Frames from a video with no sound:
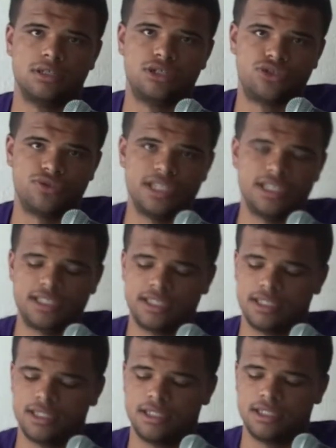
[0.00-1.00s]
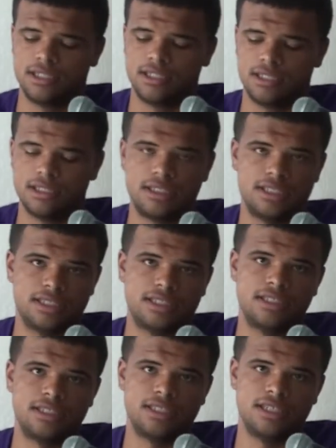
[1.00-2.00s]
Streaks,
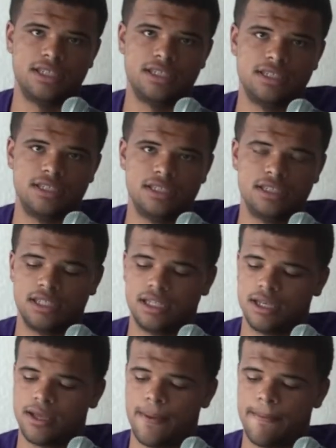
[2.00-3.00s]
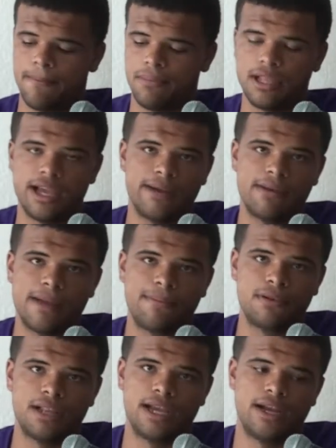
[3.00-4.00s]
consistency, player by
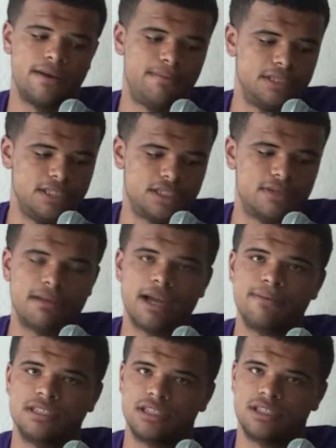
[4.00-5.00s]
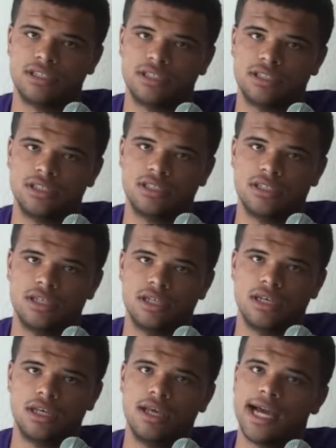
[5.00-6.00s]
player, position by position.
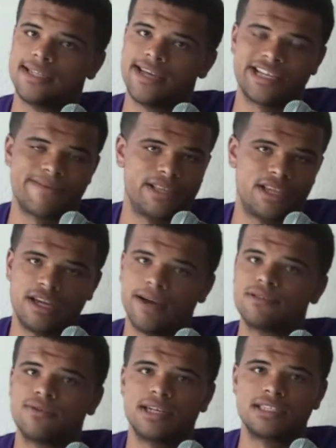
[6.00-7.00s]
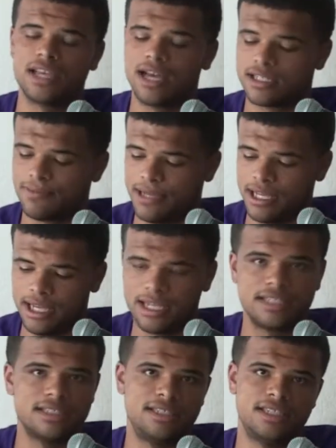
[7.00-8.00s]
I talked about the Cubs and Red Sox being
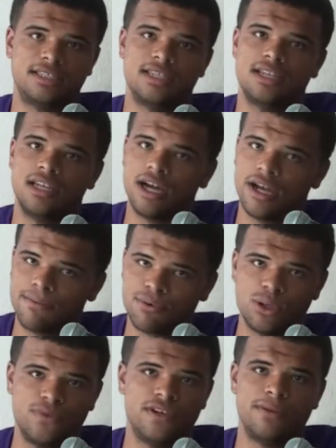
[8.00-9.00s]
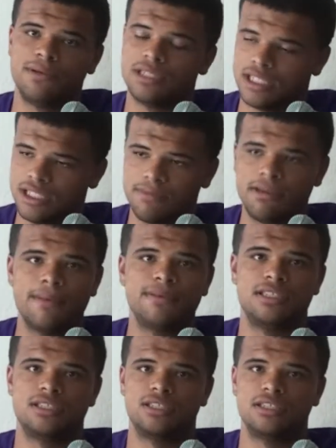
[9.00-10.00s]
inconsistent, unproven, position by
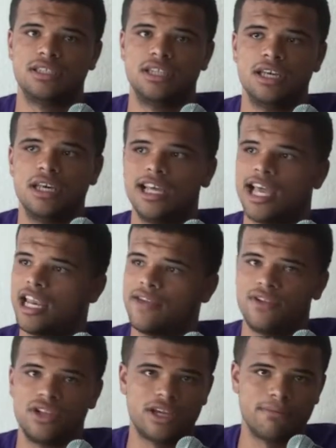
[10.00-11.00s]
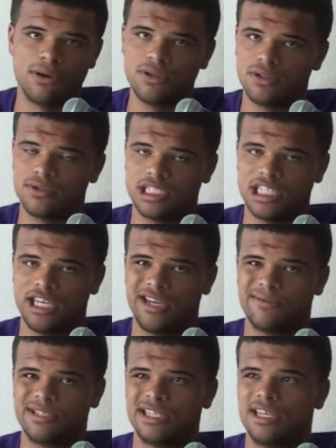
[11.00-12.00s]
position. And if you look at both those
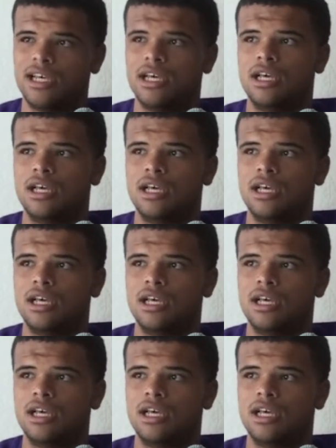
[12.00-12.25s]
teams,